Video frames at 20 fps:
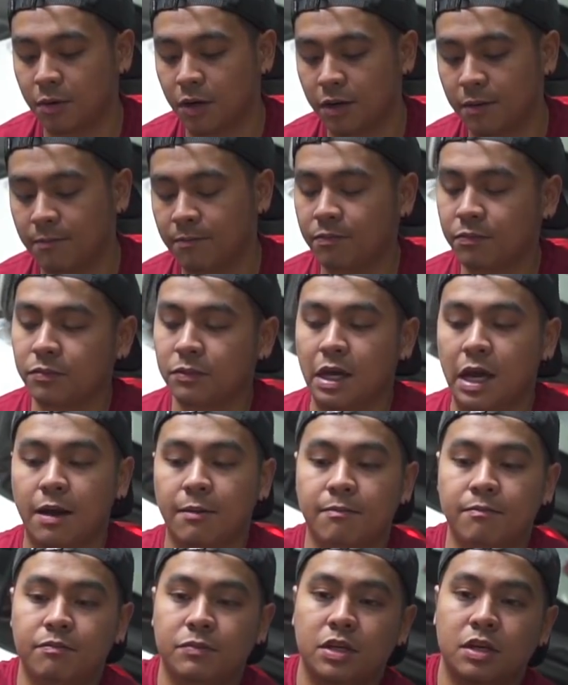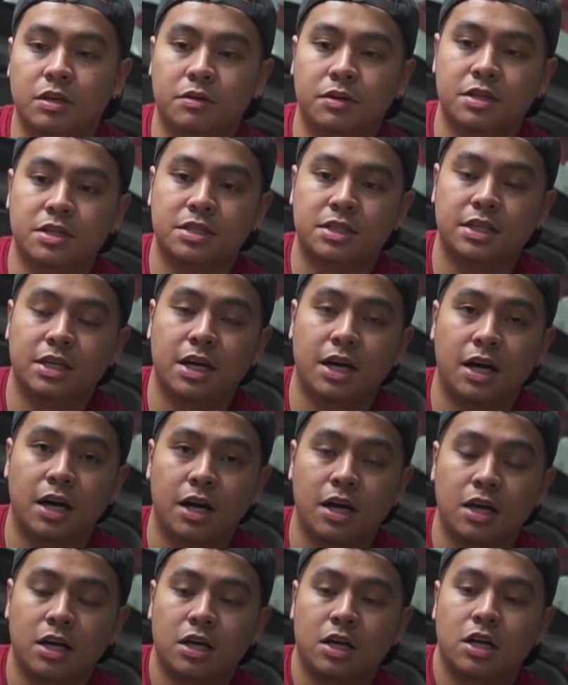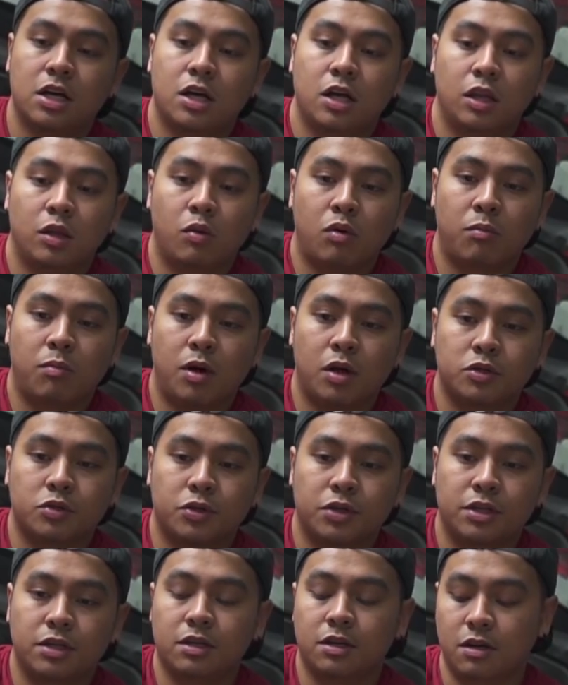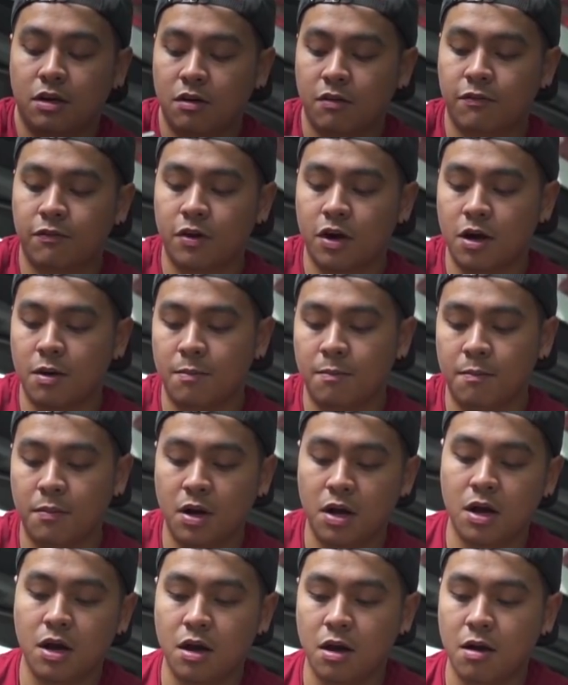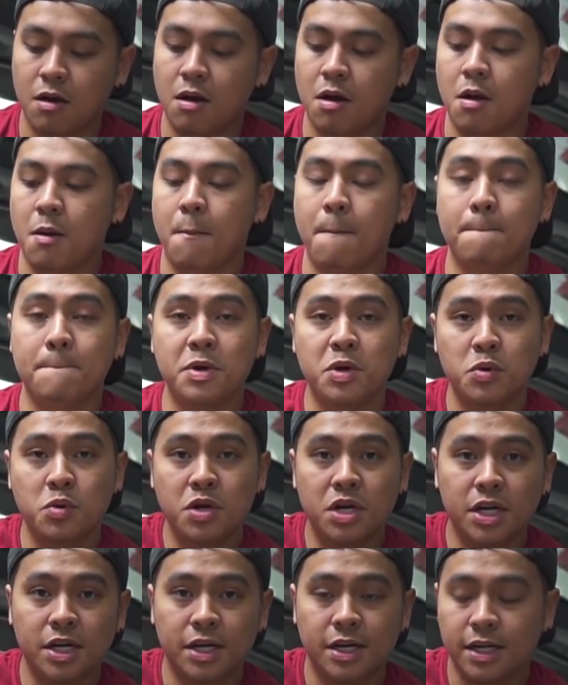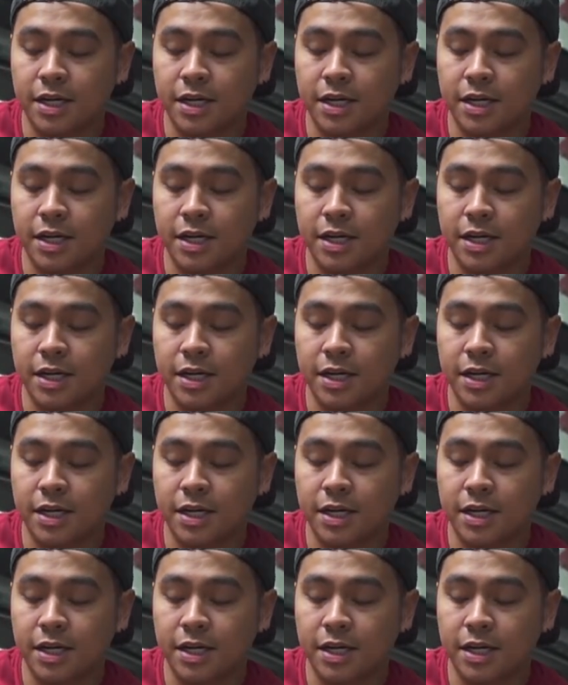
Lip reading: But yeah, here is the lower ball joint from Moog.